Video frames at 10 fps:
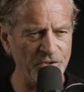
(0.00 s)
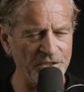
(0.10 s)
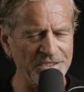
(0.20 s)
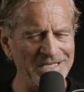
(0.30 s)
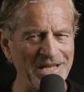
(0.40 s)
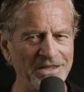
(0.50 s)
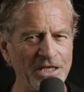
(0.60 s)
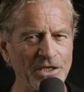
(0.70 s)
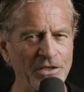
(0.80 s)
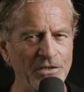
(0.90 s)
it sounds like there's
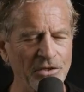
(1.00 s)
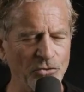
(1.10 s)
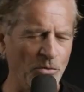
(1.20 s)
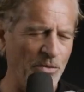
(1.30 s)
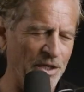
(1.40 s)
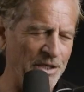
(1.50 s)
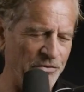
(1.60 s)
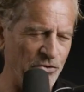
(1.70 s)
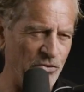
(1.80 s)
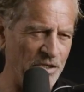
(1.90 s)
nothing in your mind,
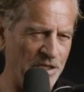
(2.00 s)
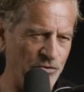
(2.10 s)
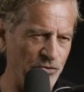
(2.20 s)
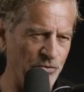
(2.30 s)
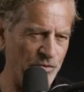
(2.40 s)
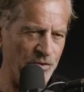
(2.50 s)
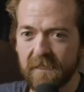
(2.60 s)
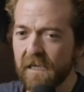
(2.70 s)
nothing you can't do.